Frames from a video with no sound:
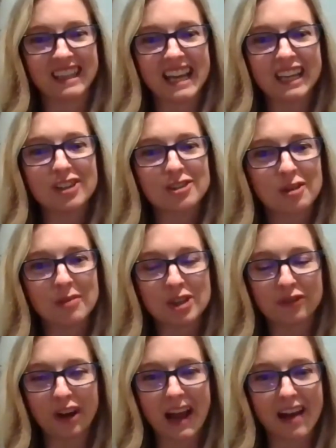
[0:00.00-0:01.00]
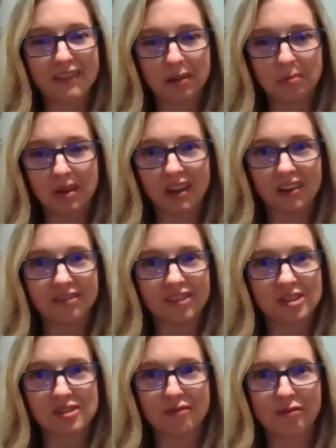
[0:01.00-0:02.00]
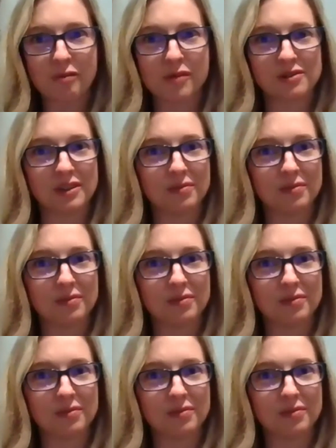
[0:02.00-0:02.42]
Thank you so much for having me. First and foremost,